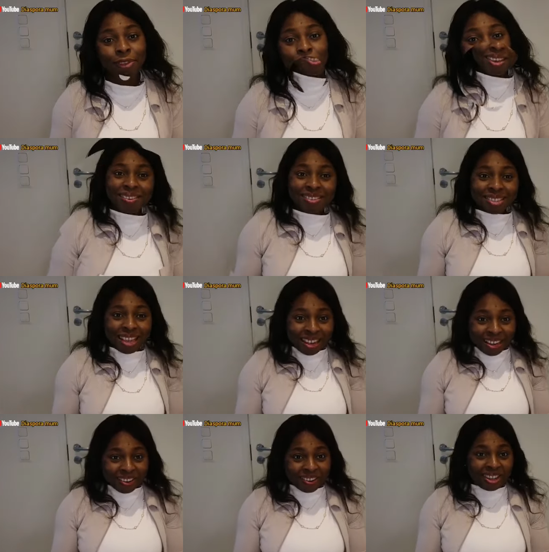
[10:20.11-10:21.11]
If there is
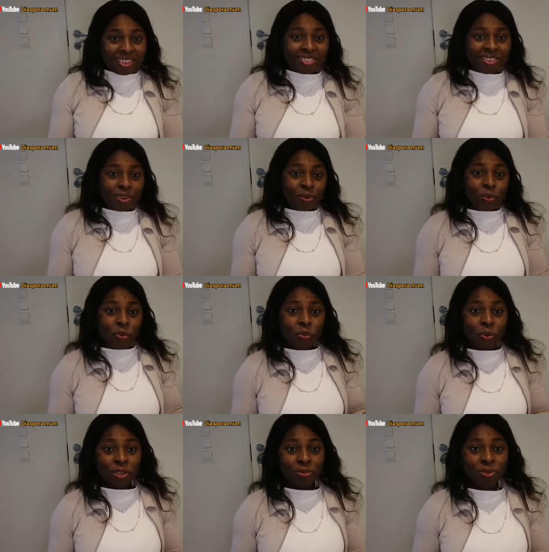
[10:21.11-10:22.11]
any other thing you
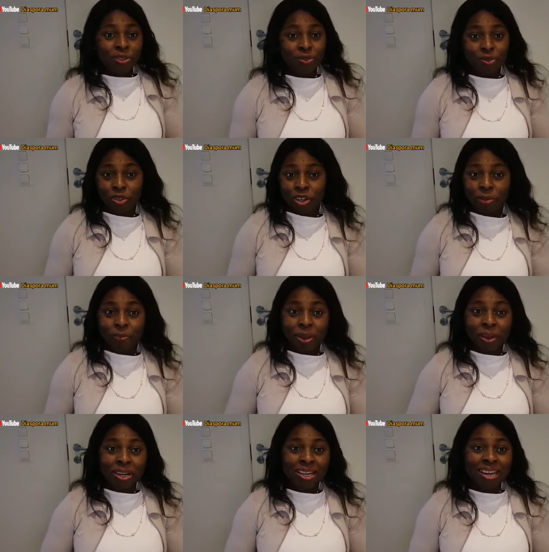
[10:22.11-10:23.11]
want me to talk
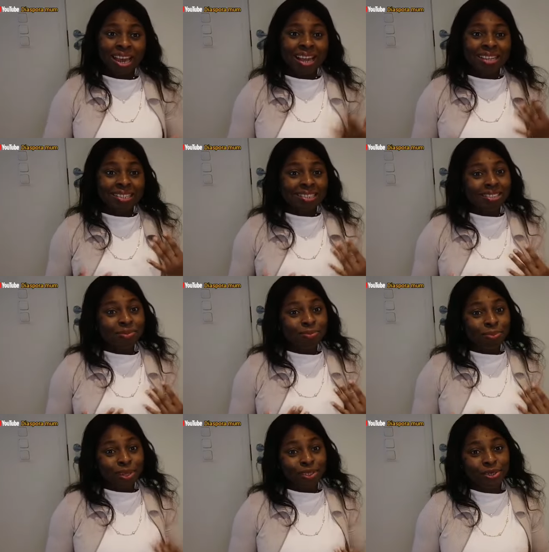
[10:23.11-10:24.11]
about that I didn't
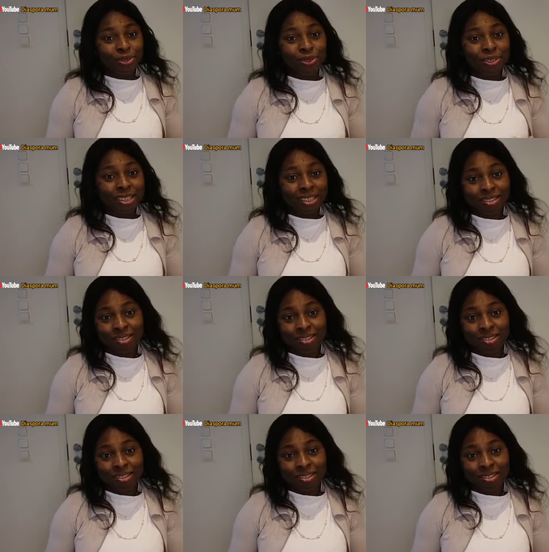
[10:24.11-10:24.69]
mention in